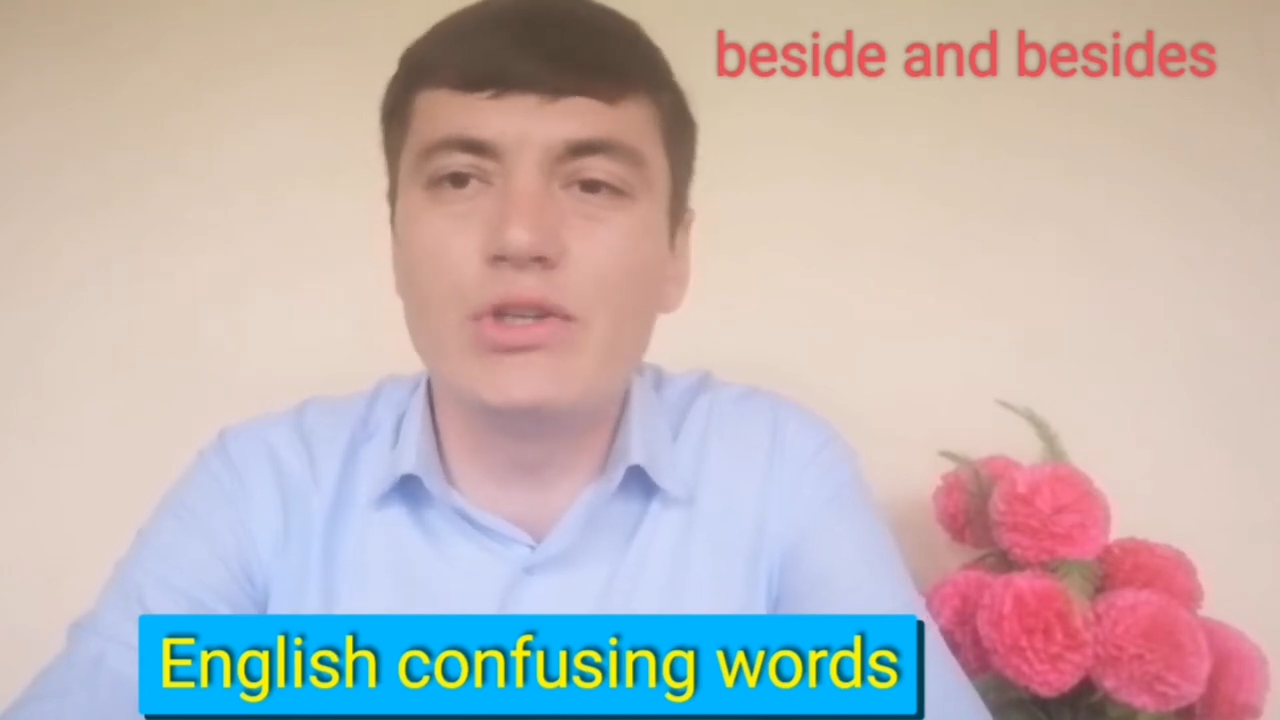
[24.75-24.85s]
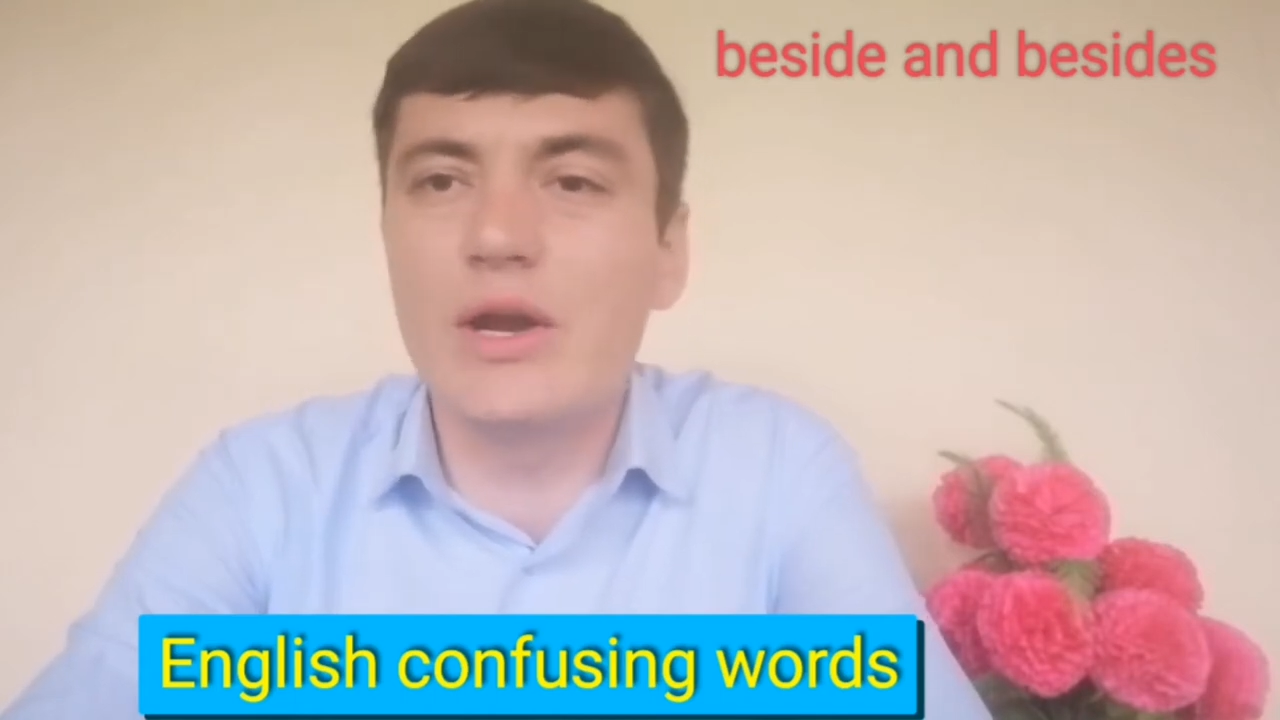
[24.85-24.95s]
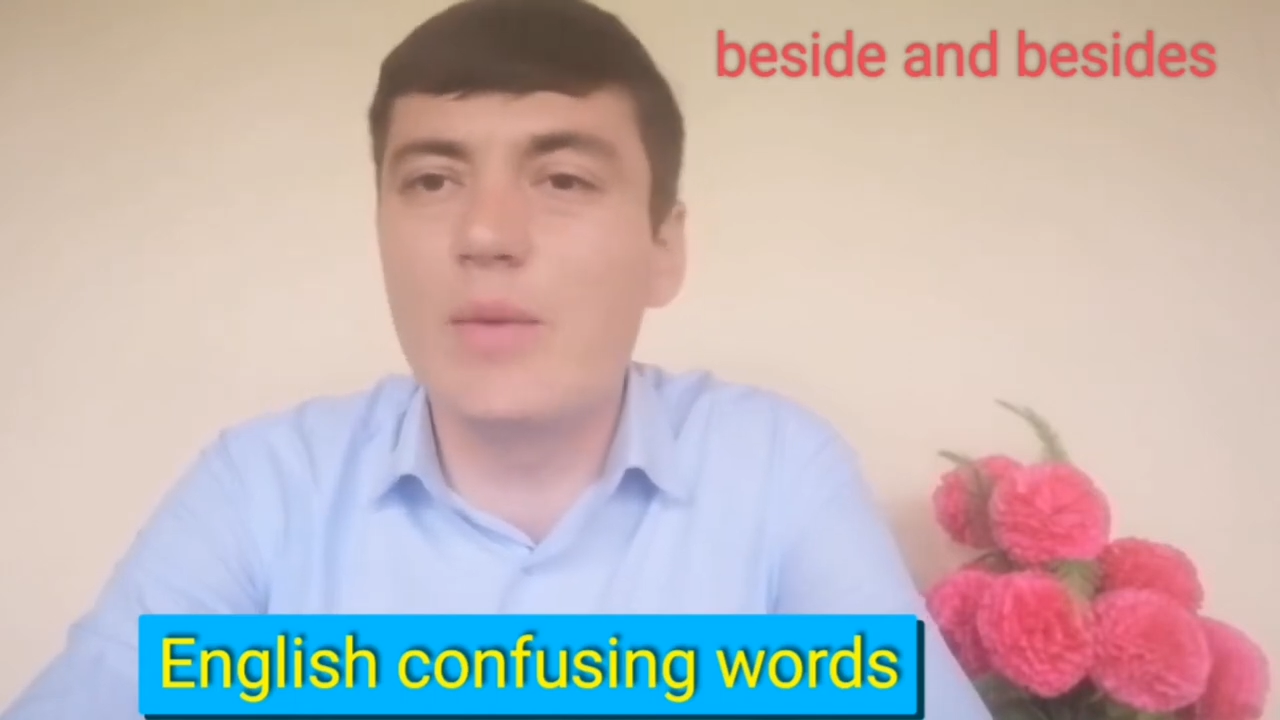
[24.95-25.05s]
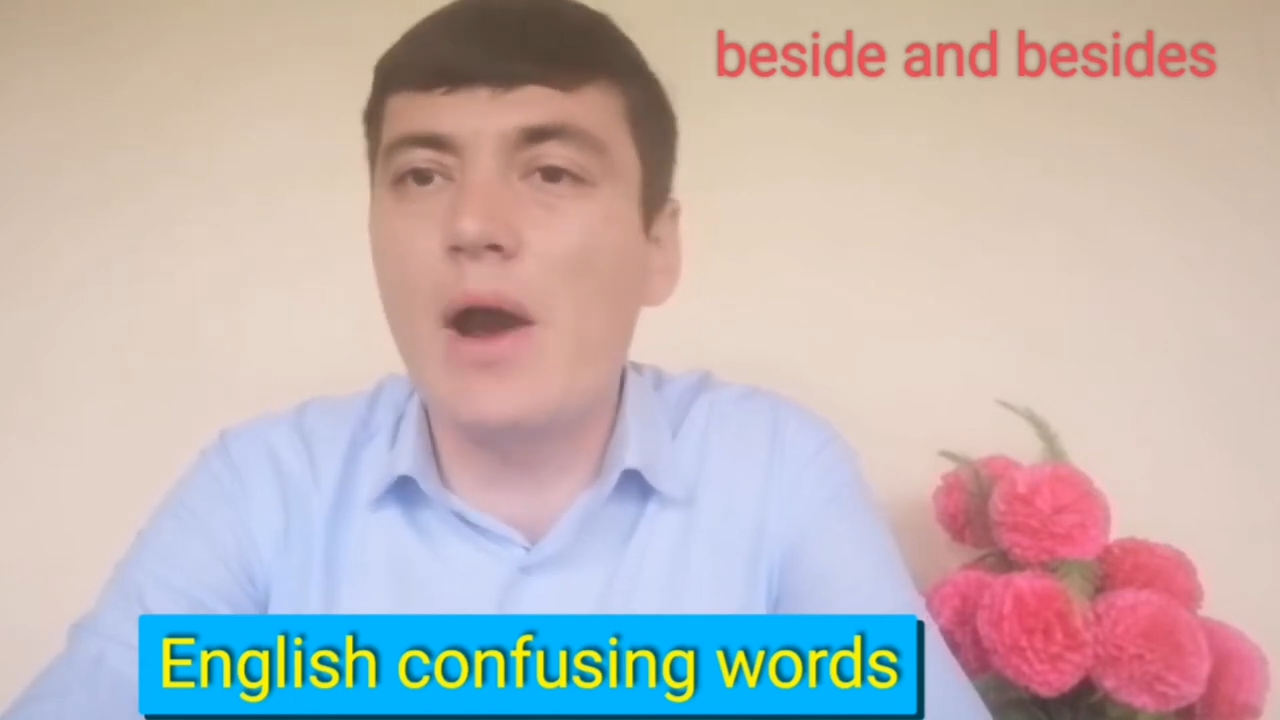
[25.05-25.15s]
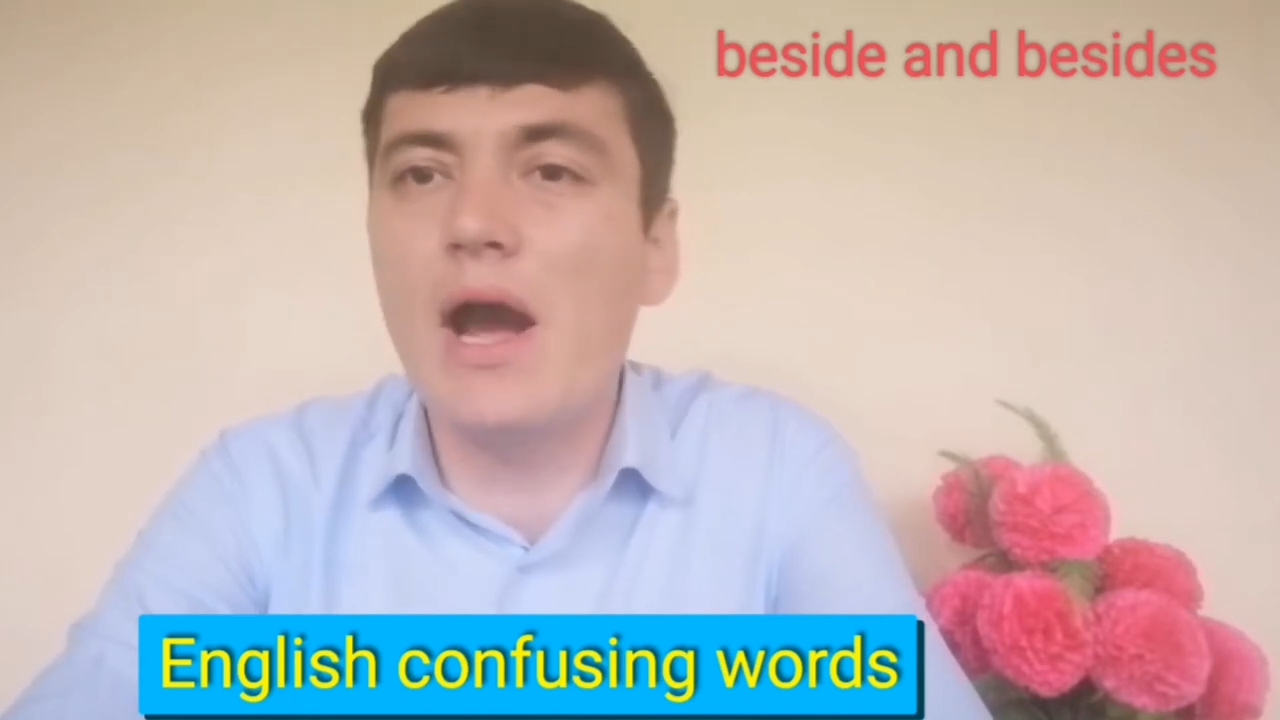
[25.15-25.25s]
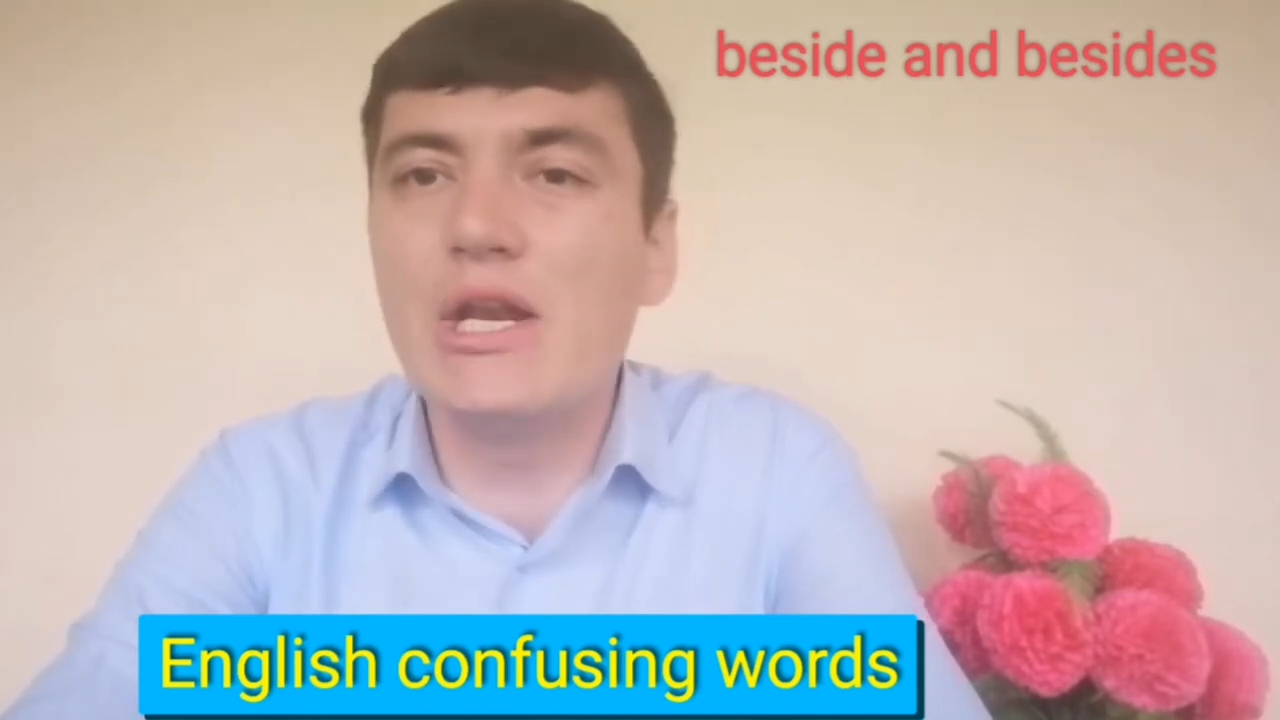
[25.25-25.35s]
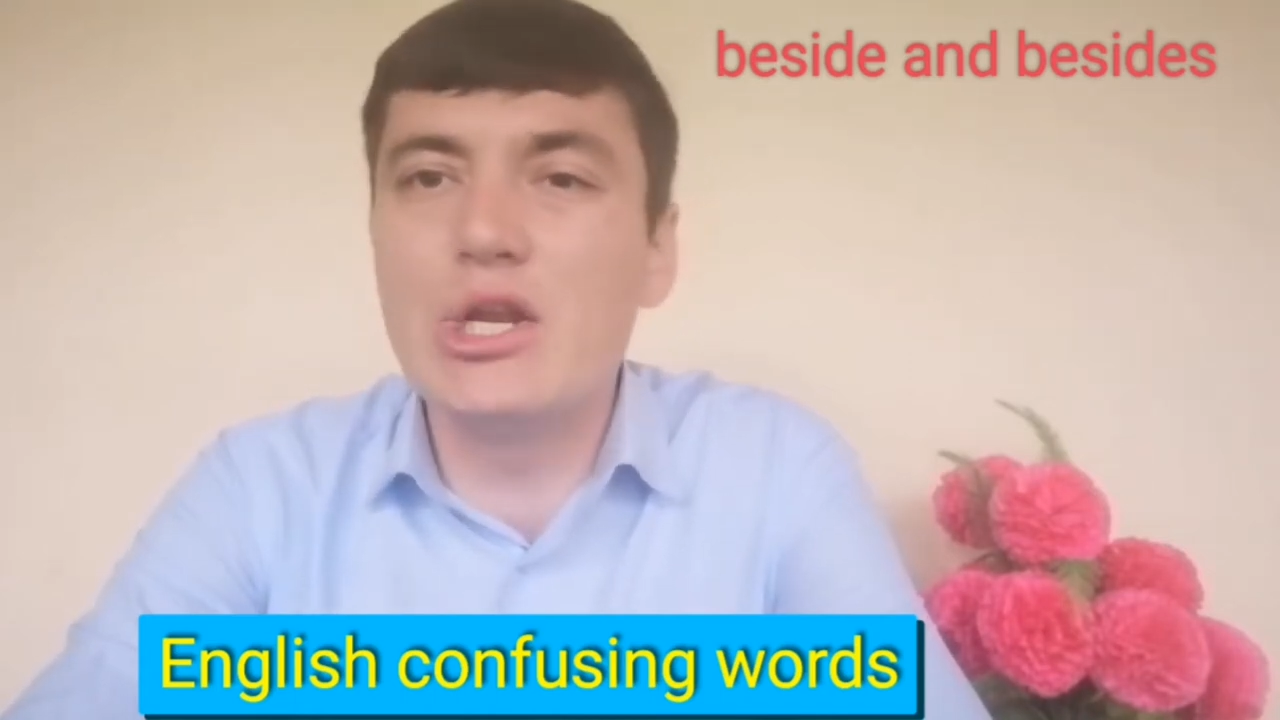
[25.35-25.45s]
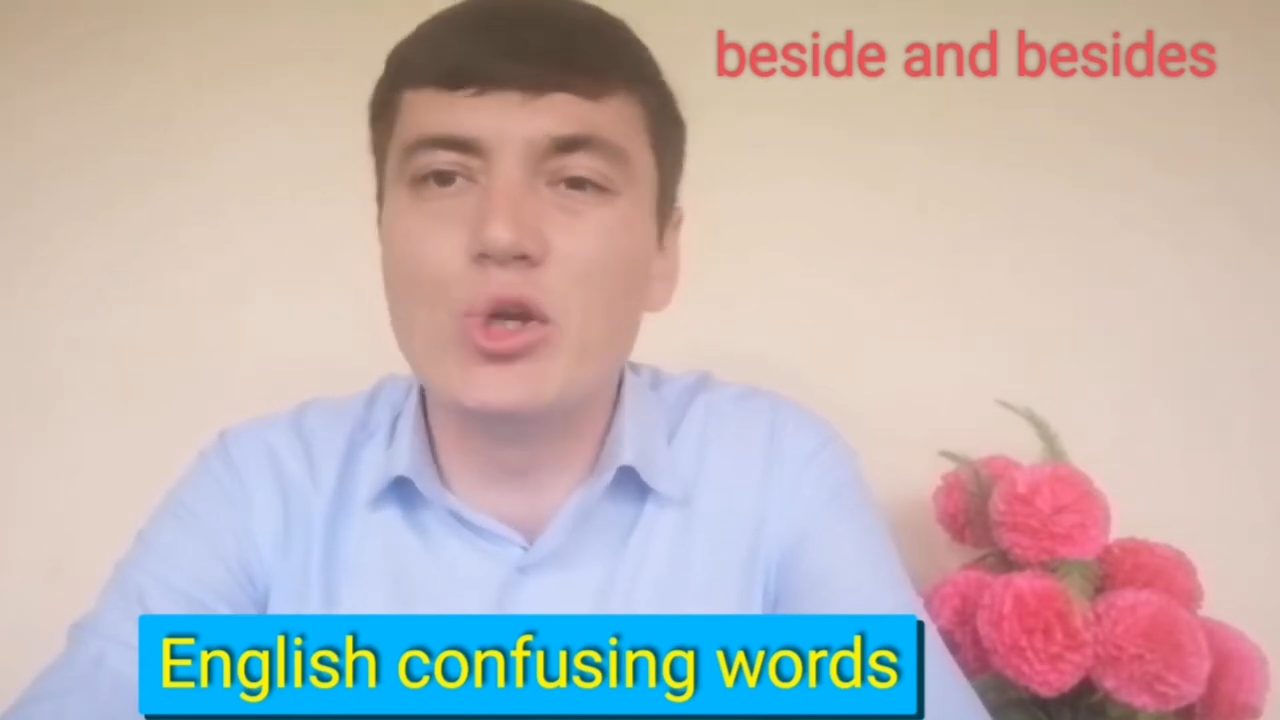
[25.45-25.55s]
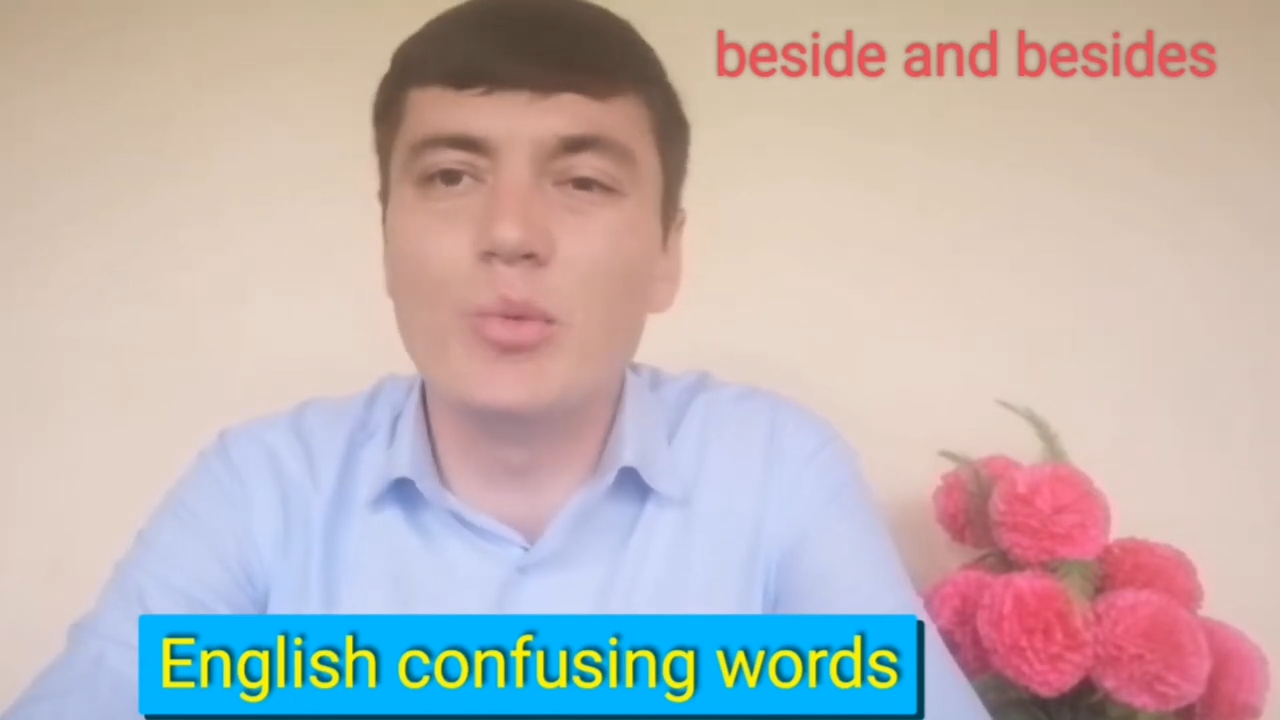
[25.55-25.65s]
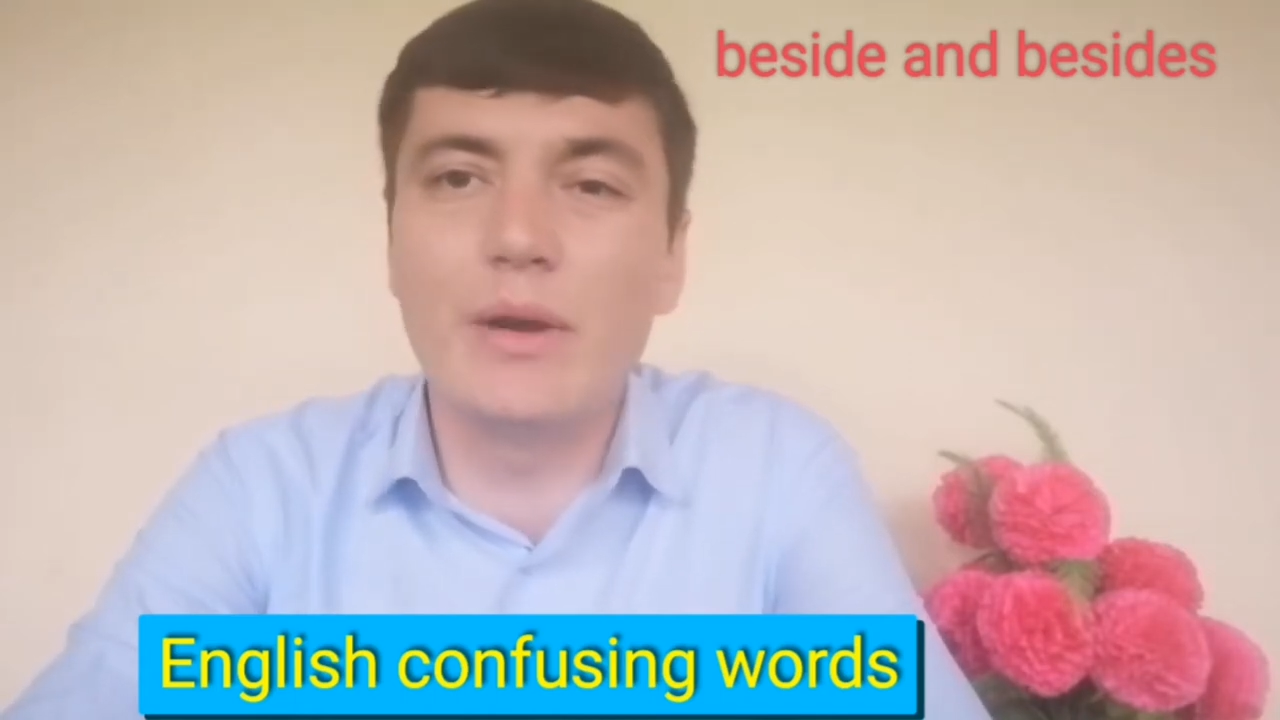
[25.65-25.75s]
remind you,